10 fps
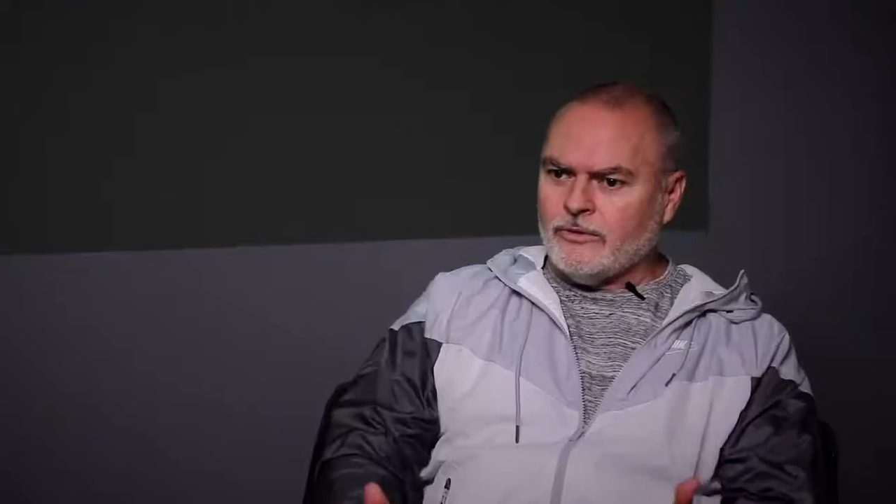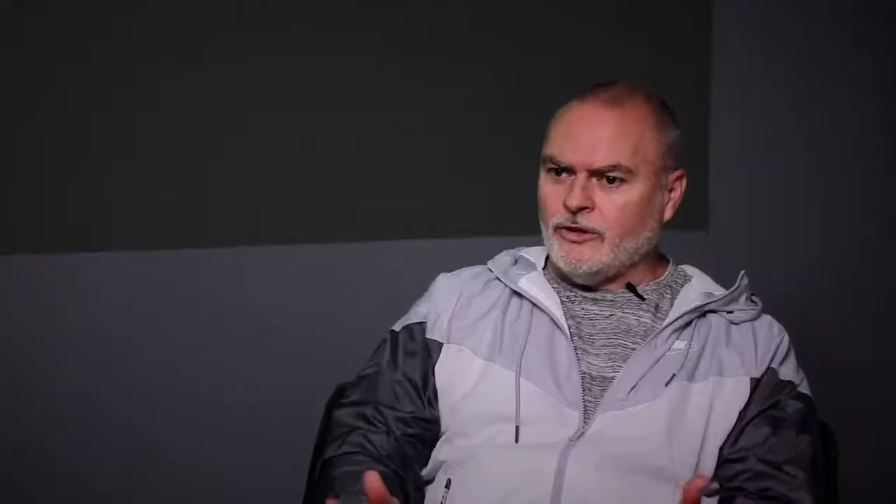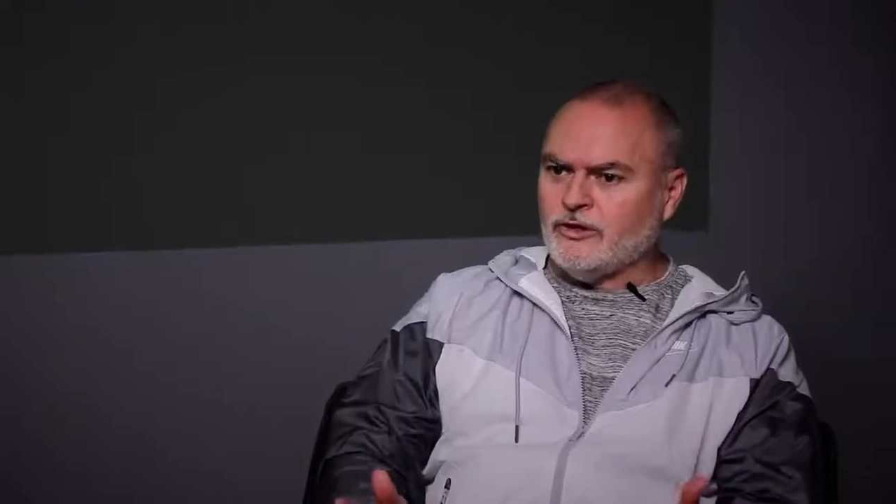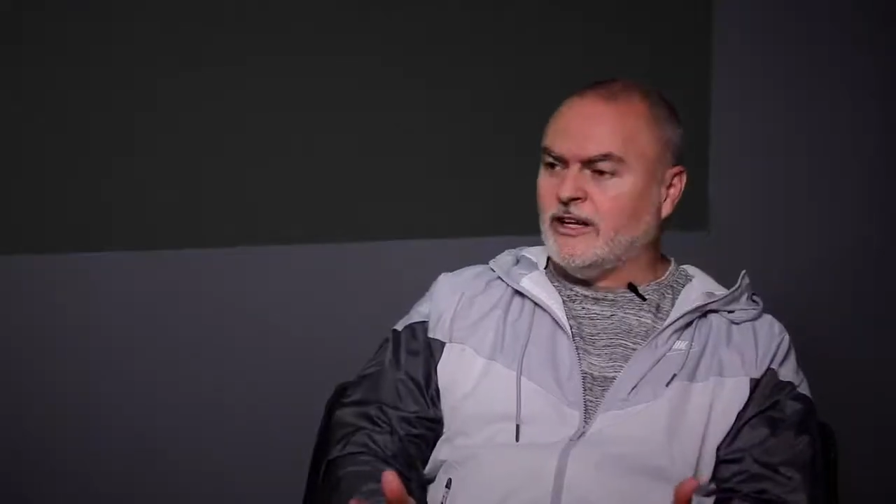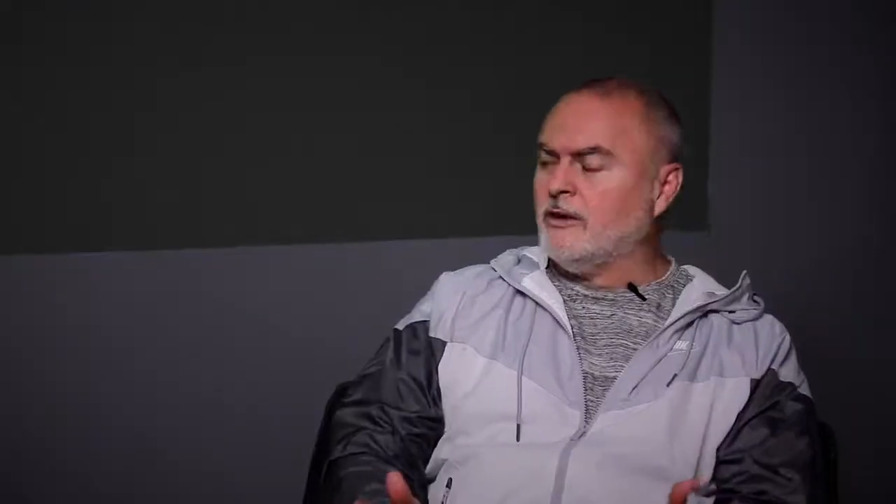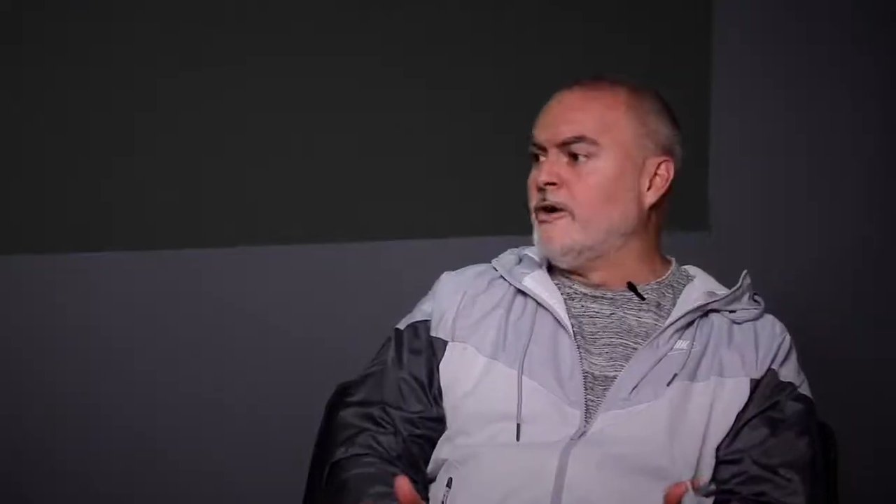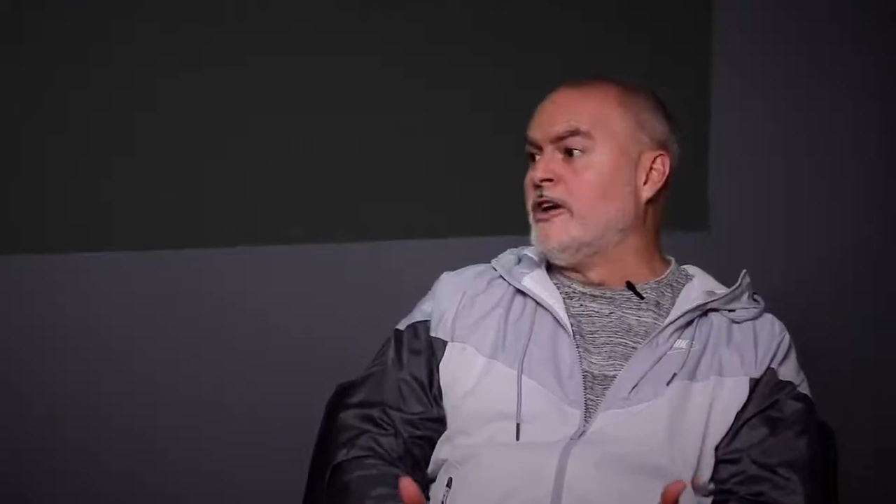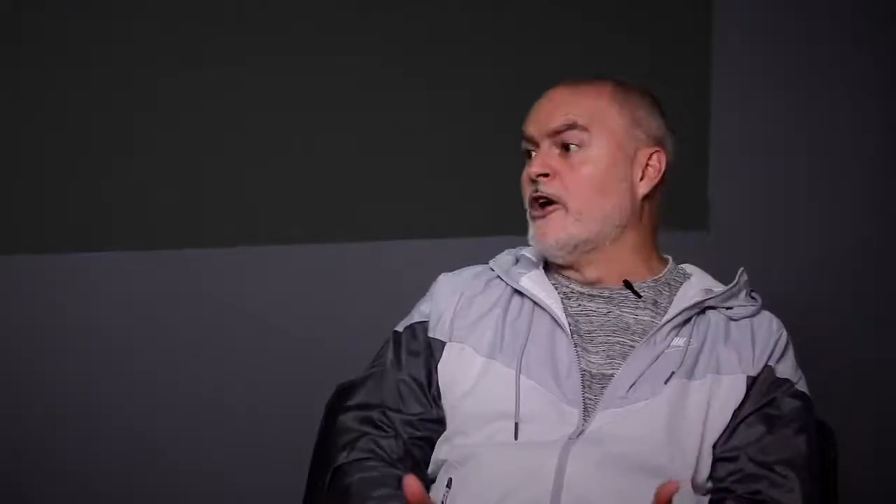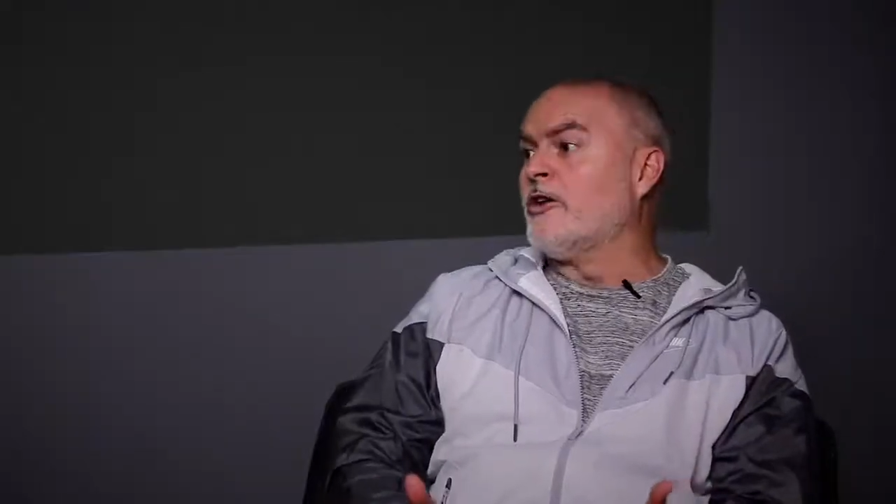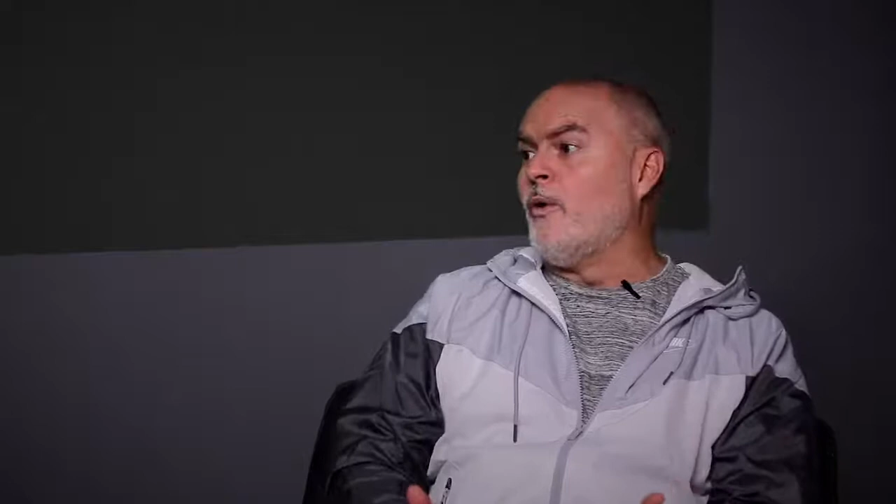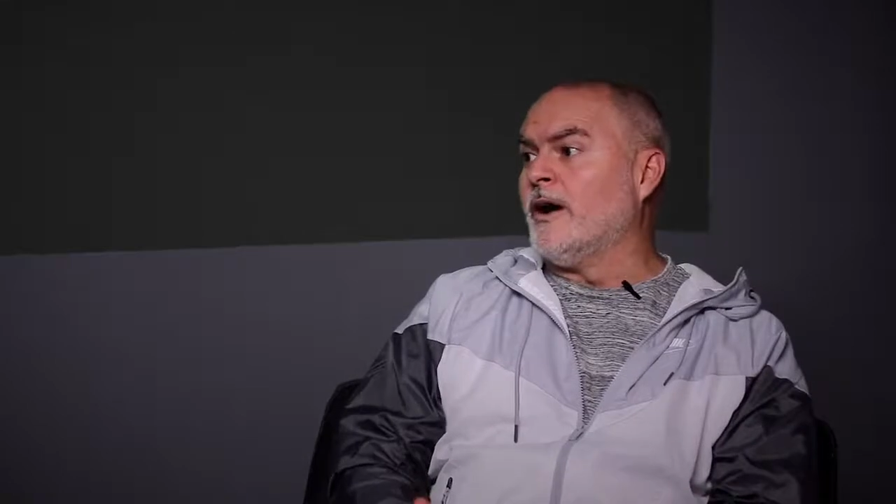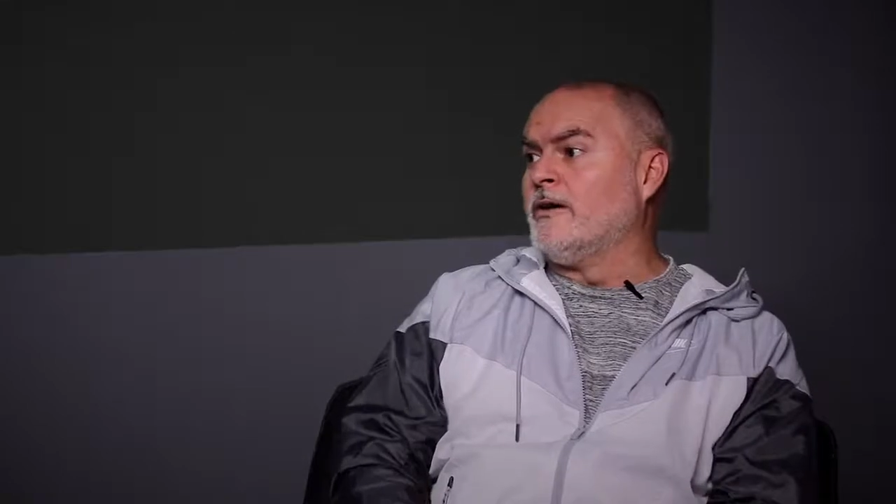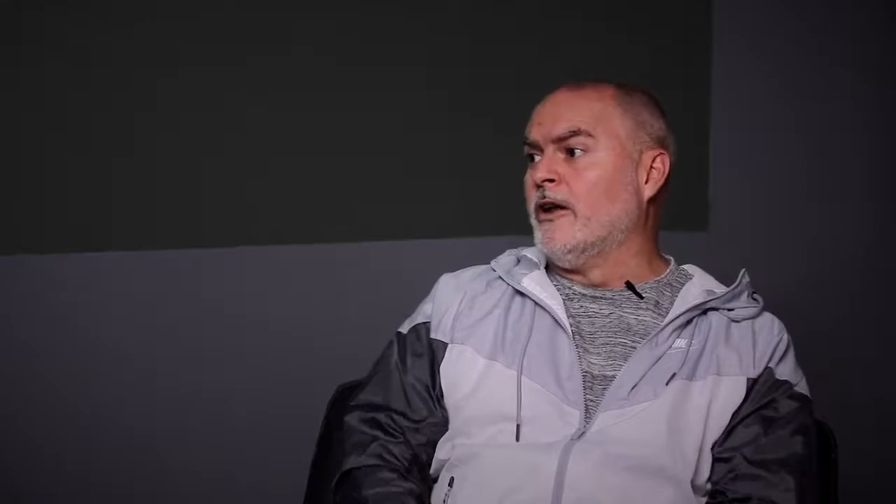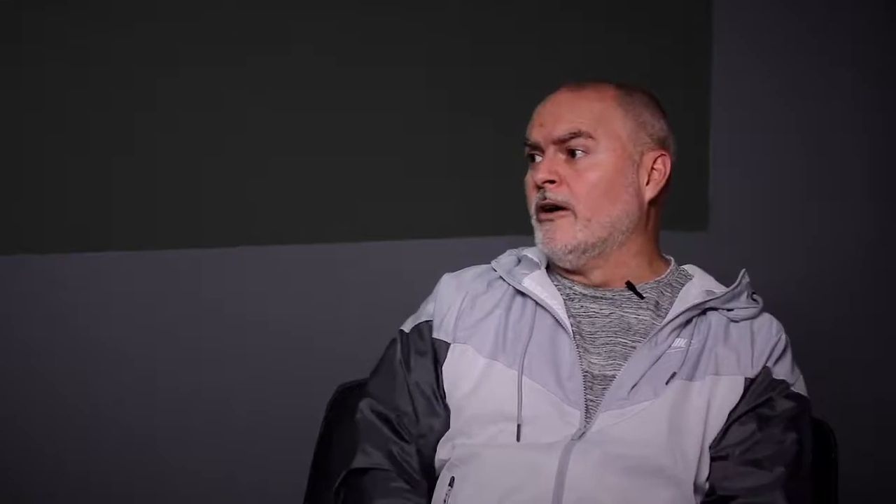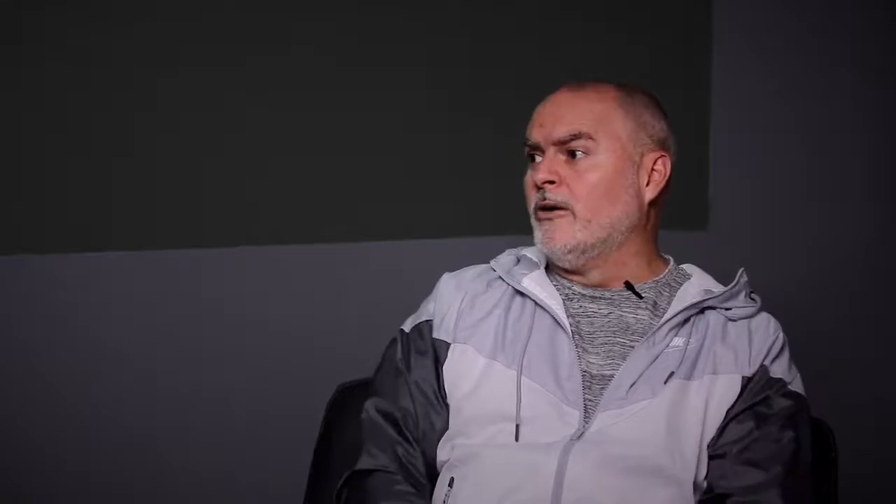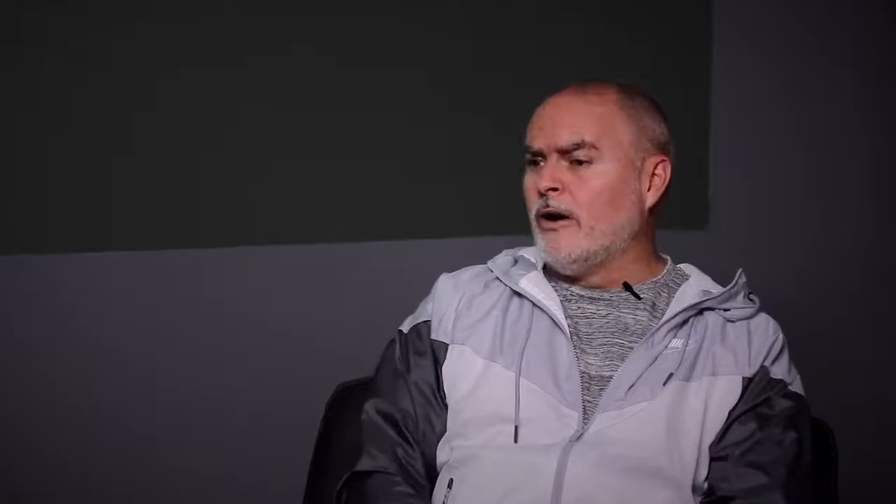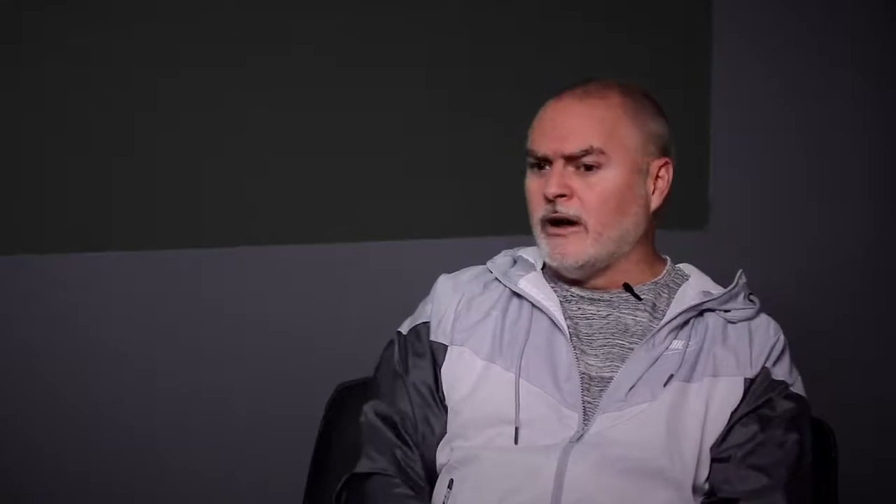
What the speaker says: New Zealand, we don't quite know.